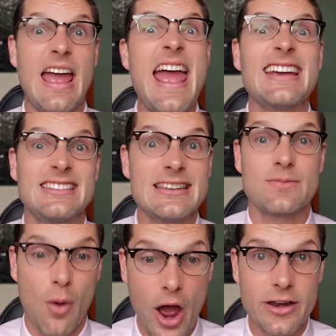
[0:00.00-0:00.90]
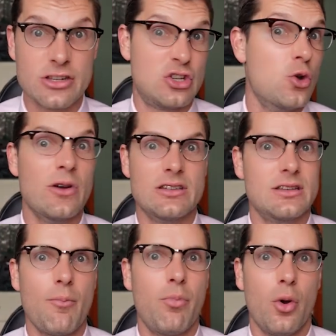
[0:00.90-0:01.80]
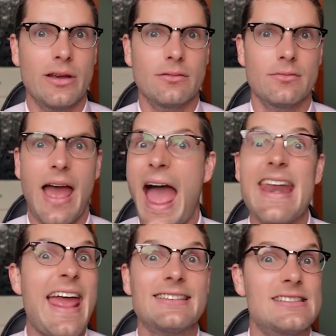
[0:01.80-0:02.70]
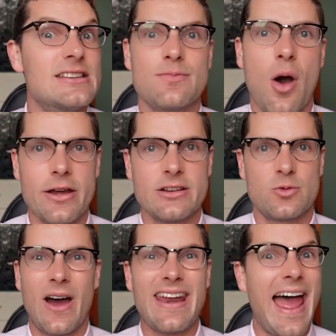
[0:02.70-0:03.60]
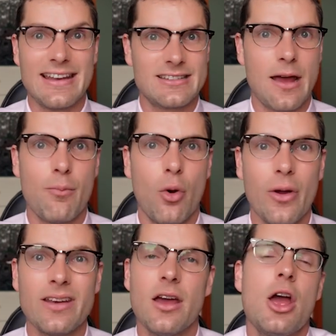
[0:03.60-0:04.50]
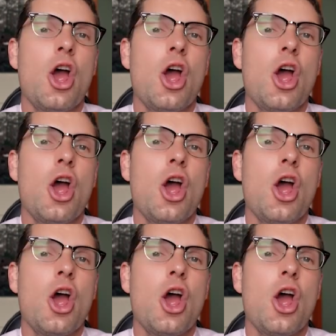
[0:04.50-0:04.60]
x is minus 2 at some point, and x is minus 1 at some point.